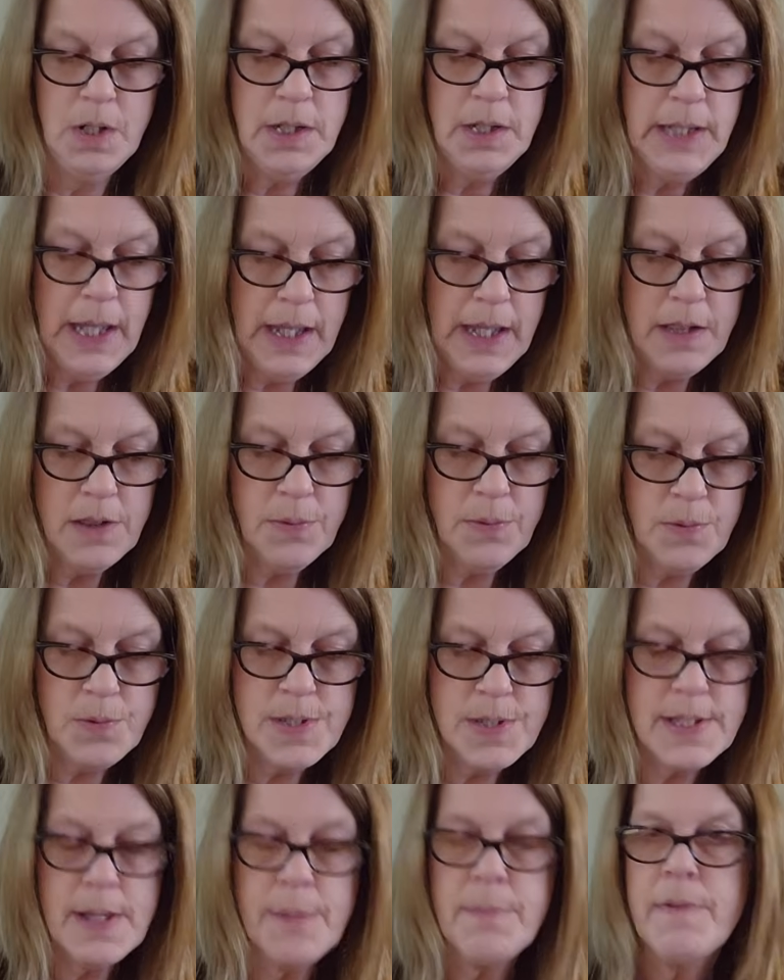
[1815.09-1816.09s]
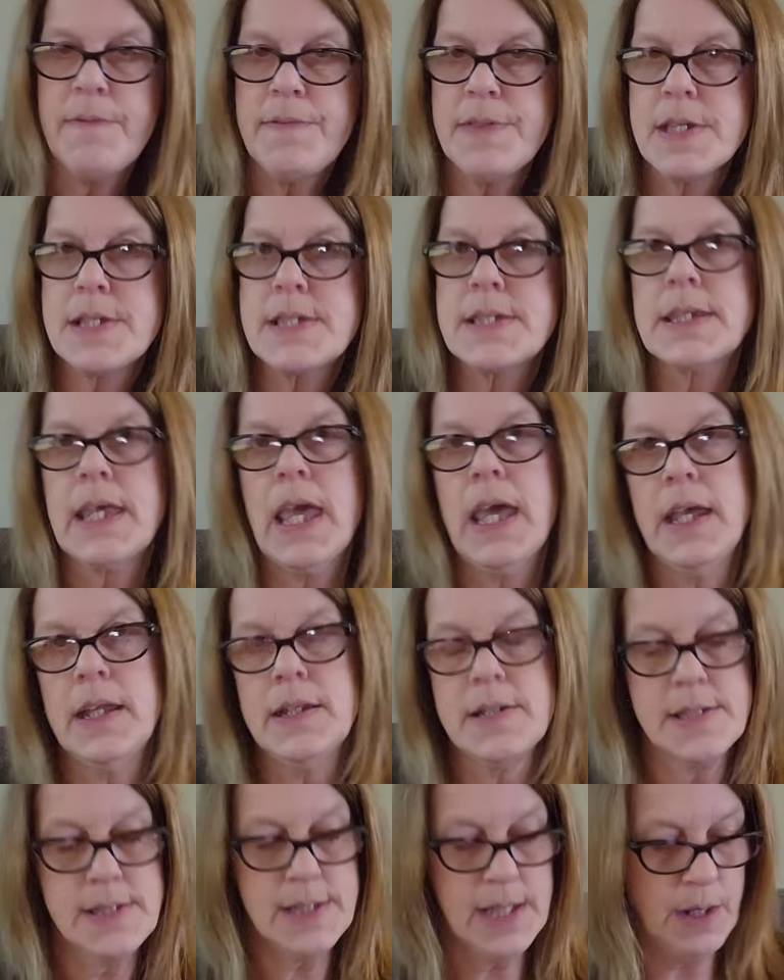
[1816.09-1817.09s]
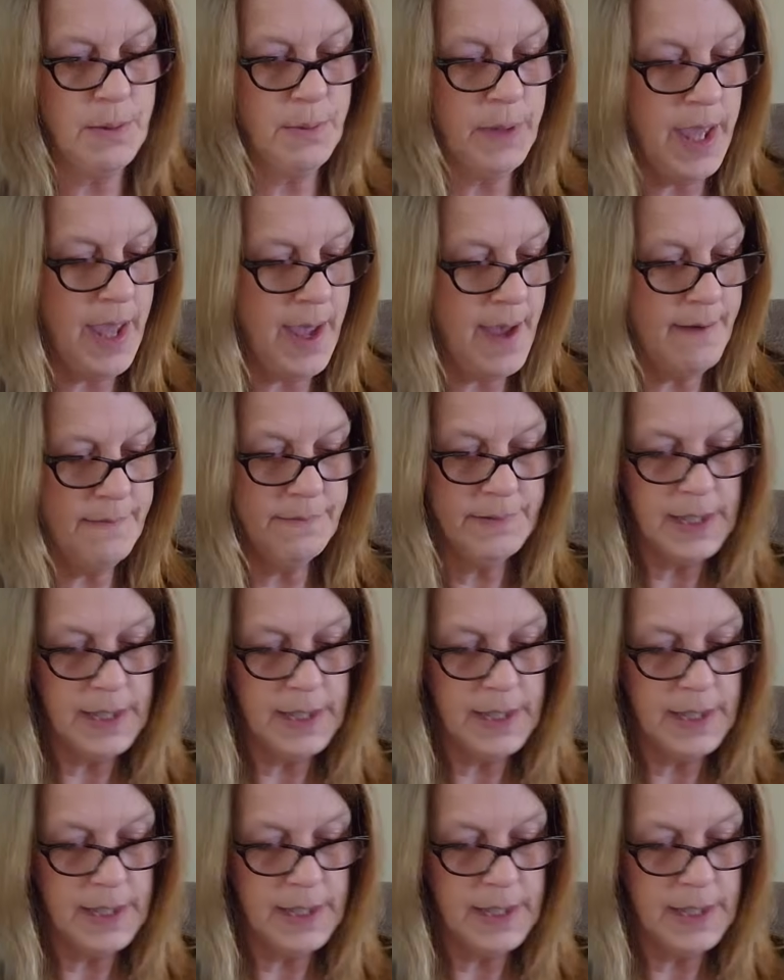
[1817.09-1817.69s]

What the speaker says: get through some of the skeins that we have.